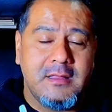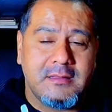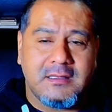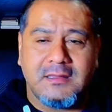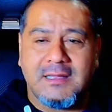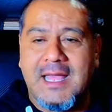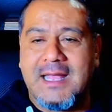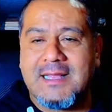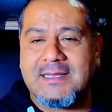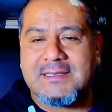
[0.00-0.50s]
the
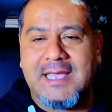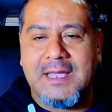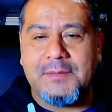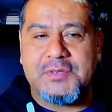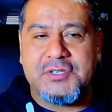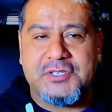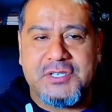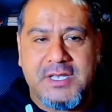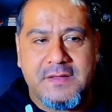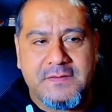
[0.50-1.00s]
landscape
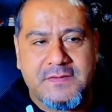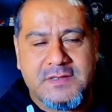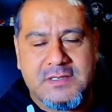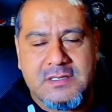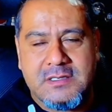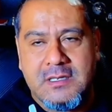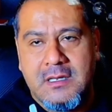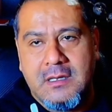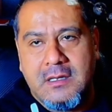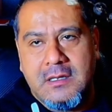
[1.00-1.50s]

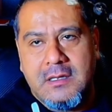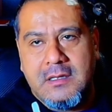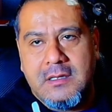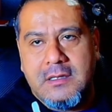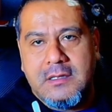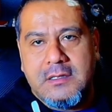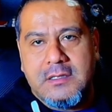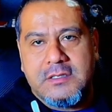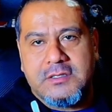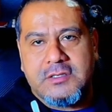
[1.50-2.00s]
shifts.
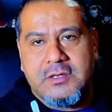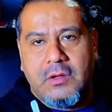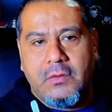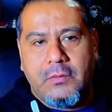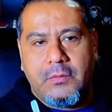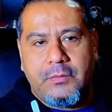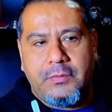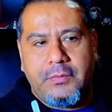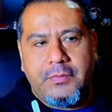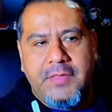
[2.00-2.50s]

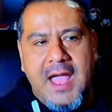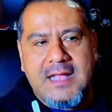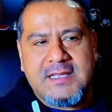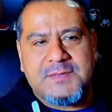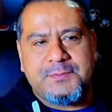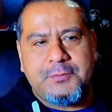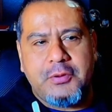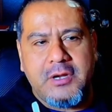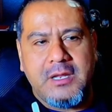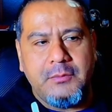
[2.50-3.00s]
So that's
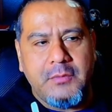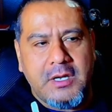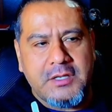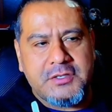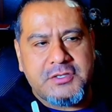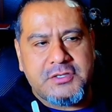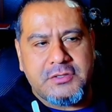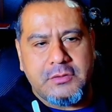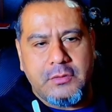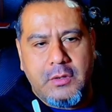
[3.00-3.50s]
pretty
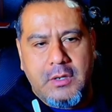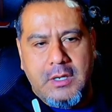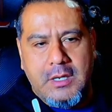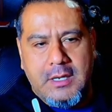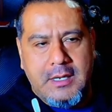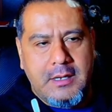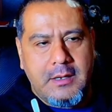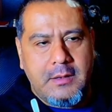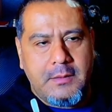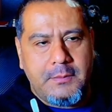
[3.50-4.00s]
much
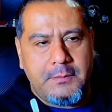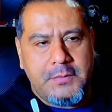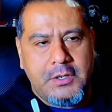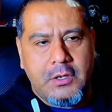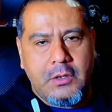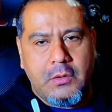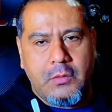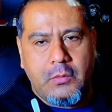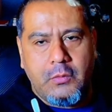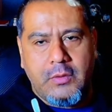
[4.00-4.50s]
uh, you
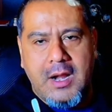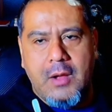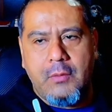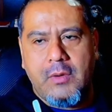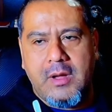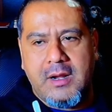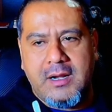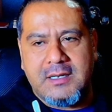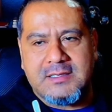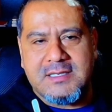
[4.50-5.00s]
know what I
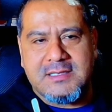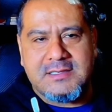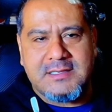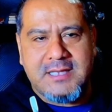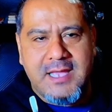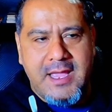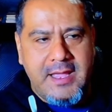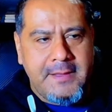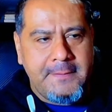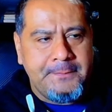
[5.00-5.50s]
wanted to
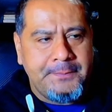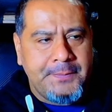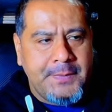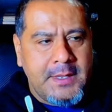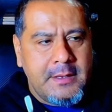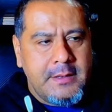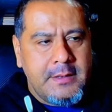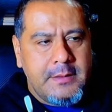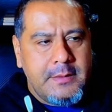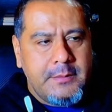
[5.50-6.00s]
say.
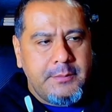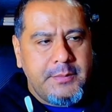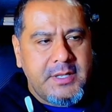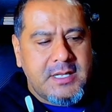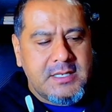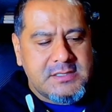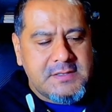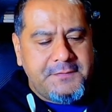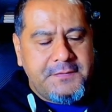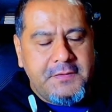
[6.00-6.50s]

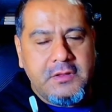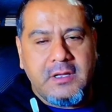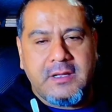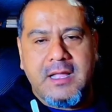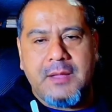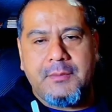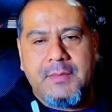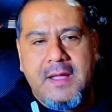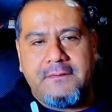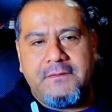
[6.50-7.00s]
Because if you look
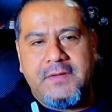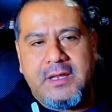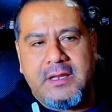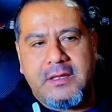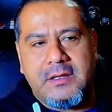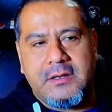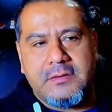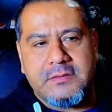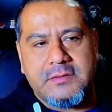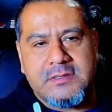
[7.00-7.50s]
at my
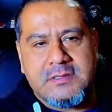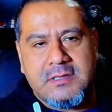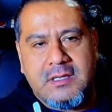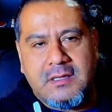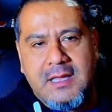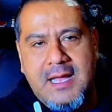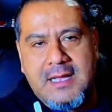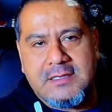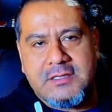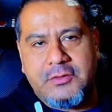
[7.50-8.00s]
videos, the
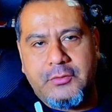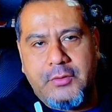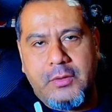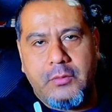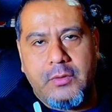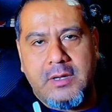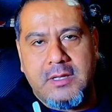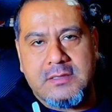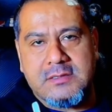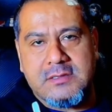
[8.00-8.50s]
last three
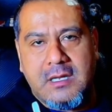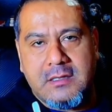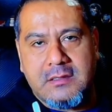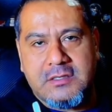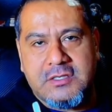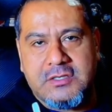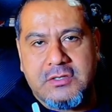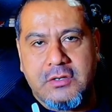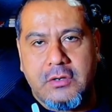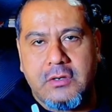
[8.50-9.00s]
ones on
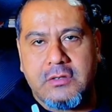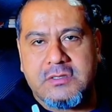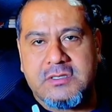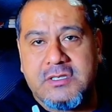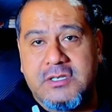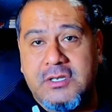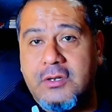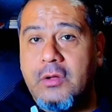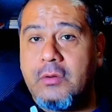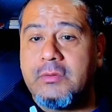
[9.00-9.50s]

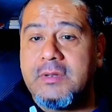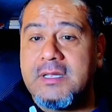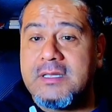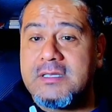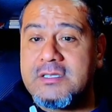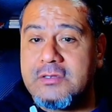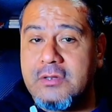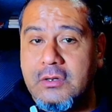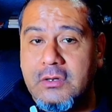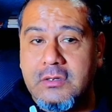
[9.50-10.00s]
certs, you don't need
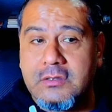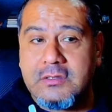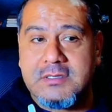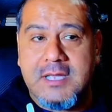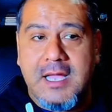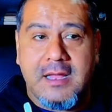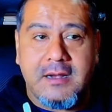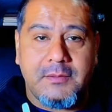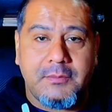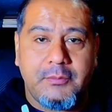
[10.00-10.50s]
certs,
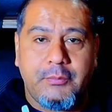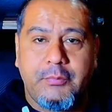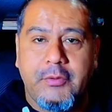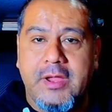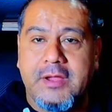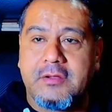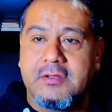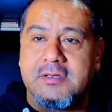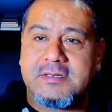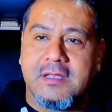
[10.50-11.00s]
how to
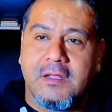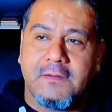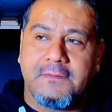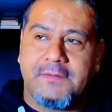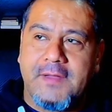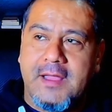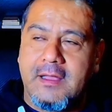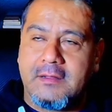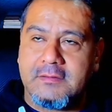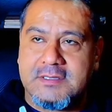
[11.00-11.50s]
break yourself
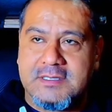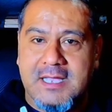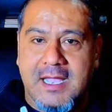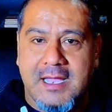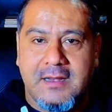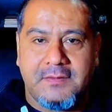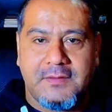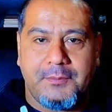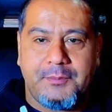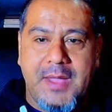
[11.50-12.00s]

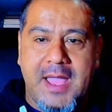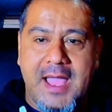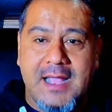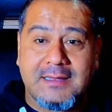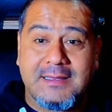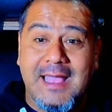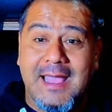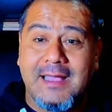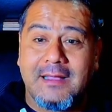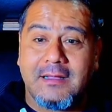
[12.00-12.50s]
outside of the
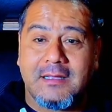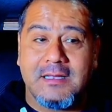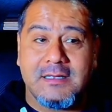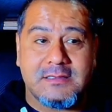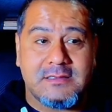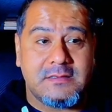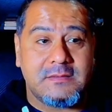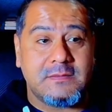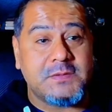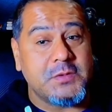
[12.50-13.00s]
pack that
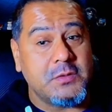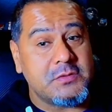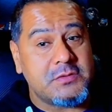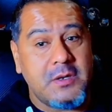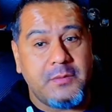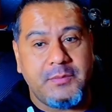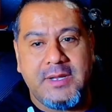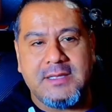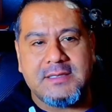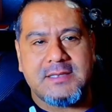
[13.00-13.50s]
because certs
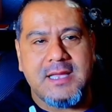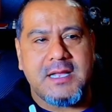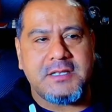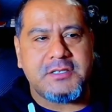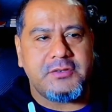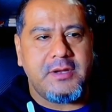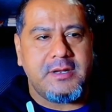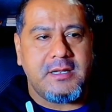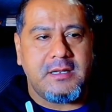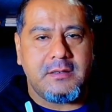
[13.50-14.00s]
are being
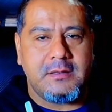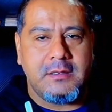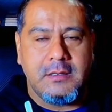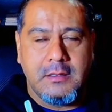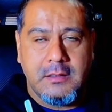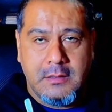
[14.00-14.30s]
saturated.